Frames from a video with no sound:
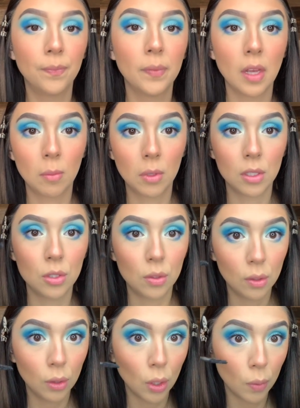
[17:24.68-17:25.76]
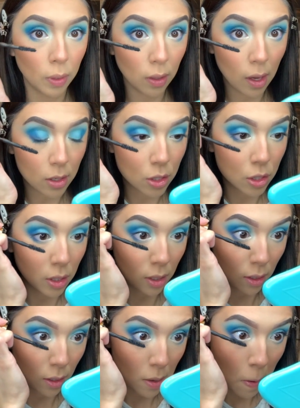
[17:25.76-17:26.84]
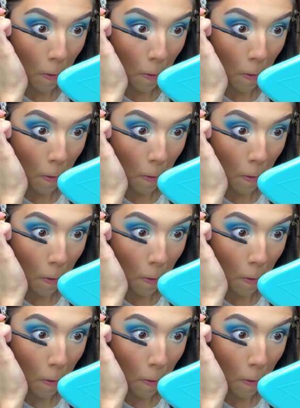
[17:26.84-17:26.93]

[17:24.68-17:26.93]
Now I'm gonna do the lower lash line.